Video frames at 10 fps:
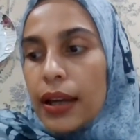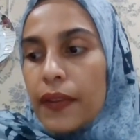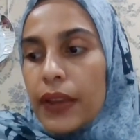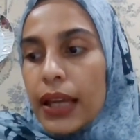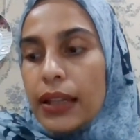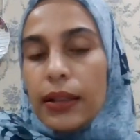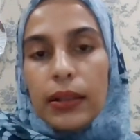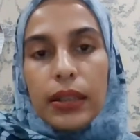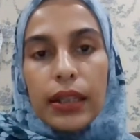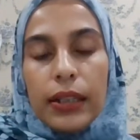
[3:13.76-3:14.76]
And then
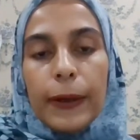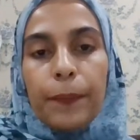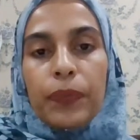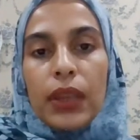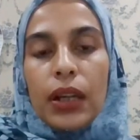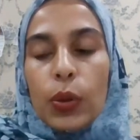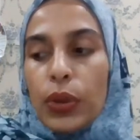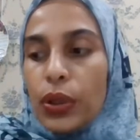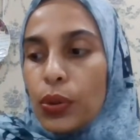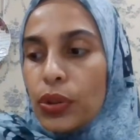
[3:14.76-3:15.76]
yeah,
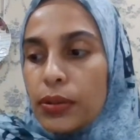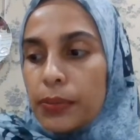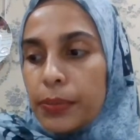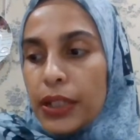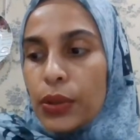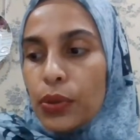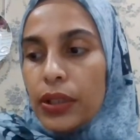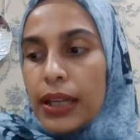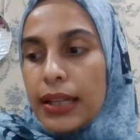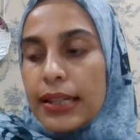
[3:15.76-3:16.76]
we go below,
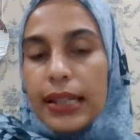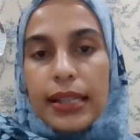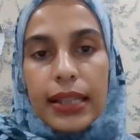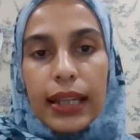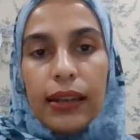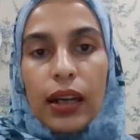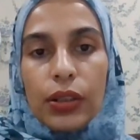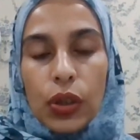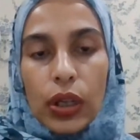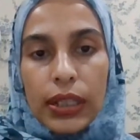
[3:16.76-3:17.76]
yeah, $16.
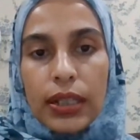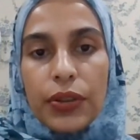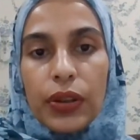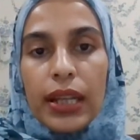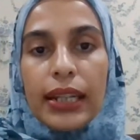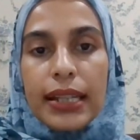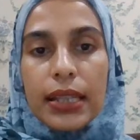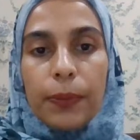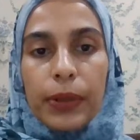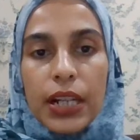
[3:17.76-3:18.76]
So that is
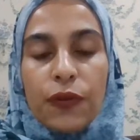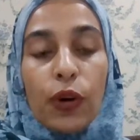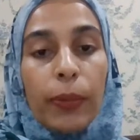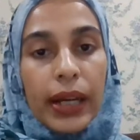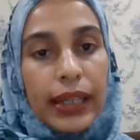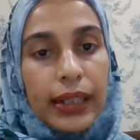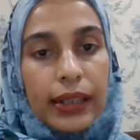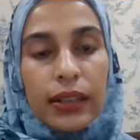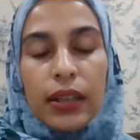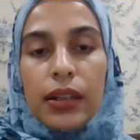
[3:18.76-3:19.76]
the price for buyer.
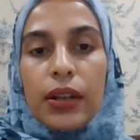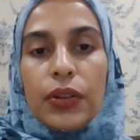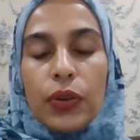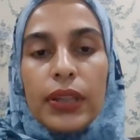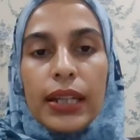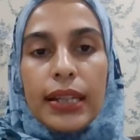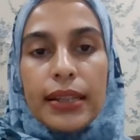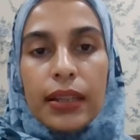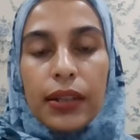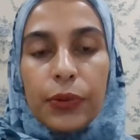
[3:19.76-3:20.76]
So that
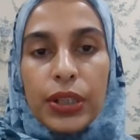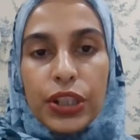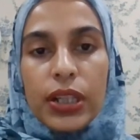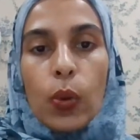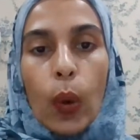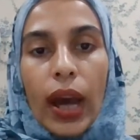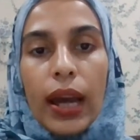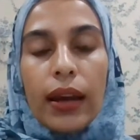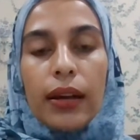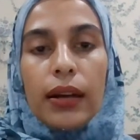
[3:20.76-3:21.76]
is the region where
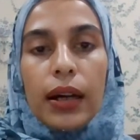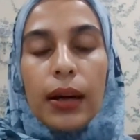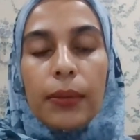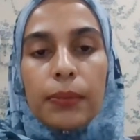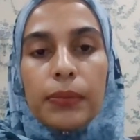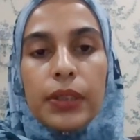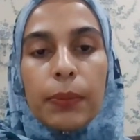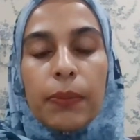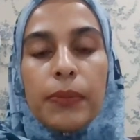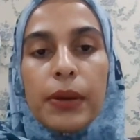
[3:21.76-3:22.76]

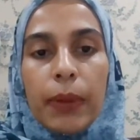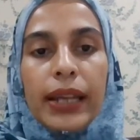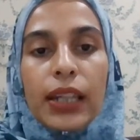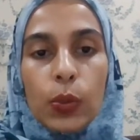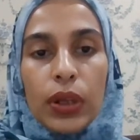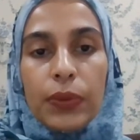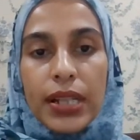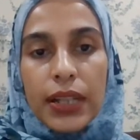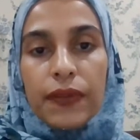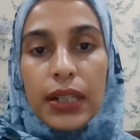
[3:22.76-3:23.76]
the buyer will
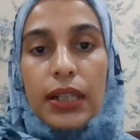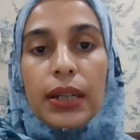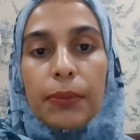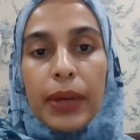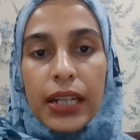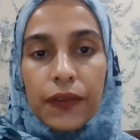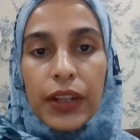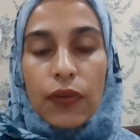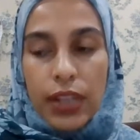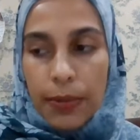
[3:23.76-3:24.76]
receive the
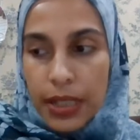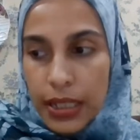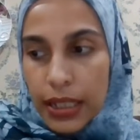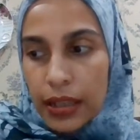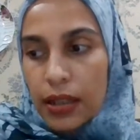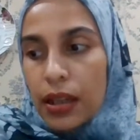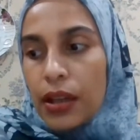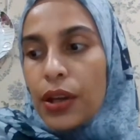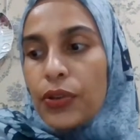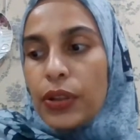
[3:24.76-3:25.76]
benefit of subsidy.
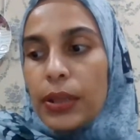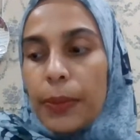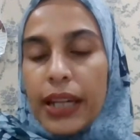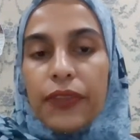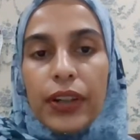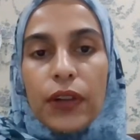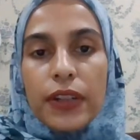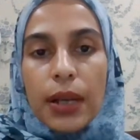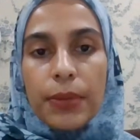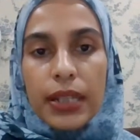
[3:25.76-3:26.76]
So the benefit of
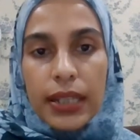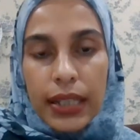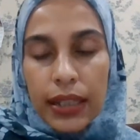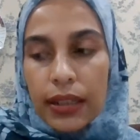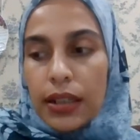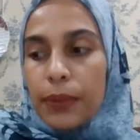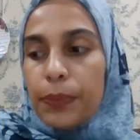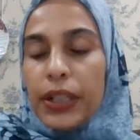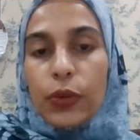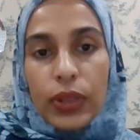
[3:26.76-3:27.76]
subsidy
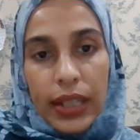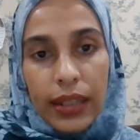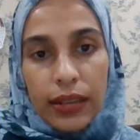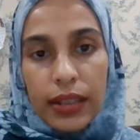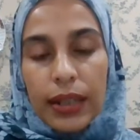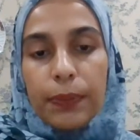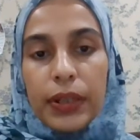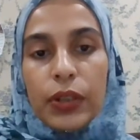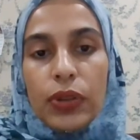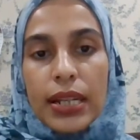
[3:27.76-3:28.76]
per unit, yeah,
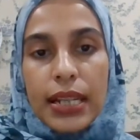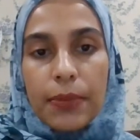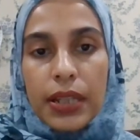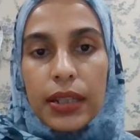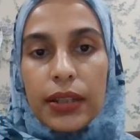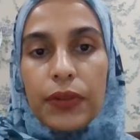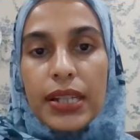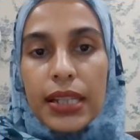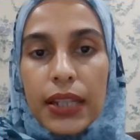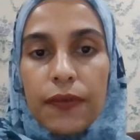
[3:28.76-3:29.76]
per unit subsidy
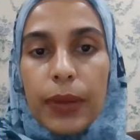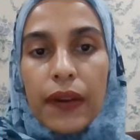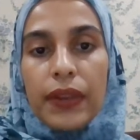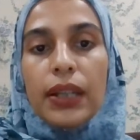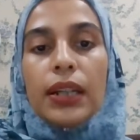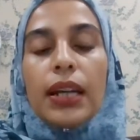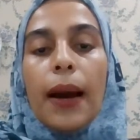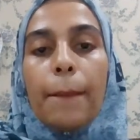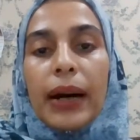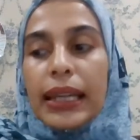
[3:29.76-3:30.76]
received by the
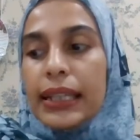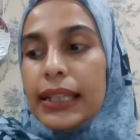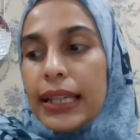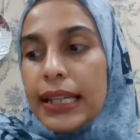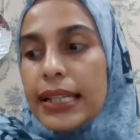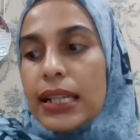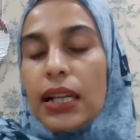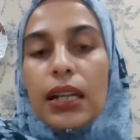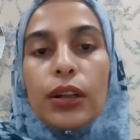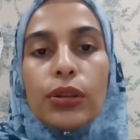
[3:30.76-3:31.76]
buyer is
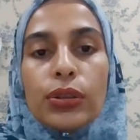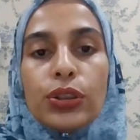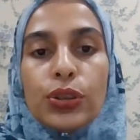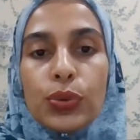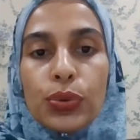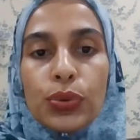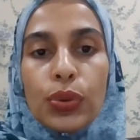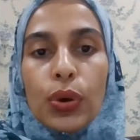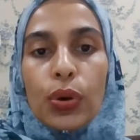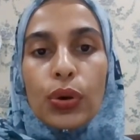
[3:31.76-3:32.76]
$2.